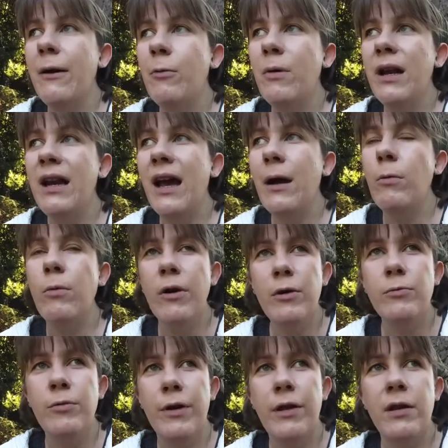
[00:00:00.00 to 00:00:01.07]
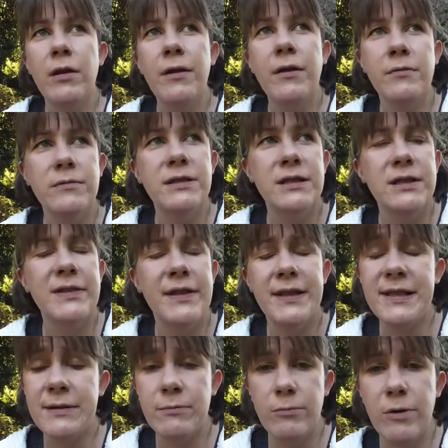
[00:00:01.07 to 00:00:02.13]
when I worked with her,
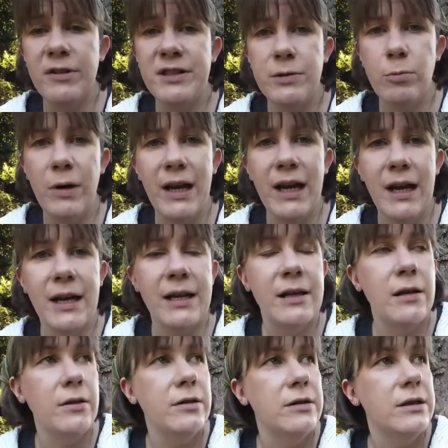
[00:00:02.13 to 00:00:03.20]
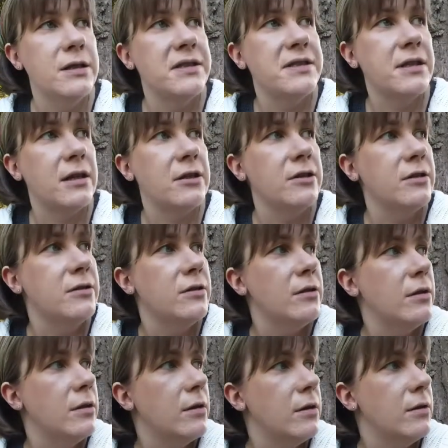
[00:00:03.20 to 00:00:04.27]
that was the way I started
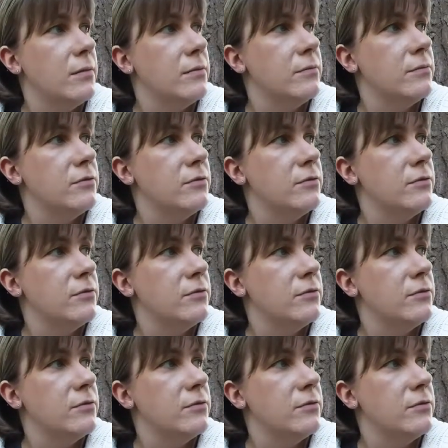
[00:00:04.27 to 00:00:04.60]
to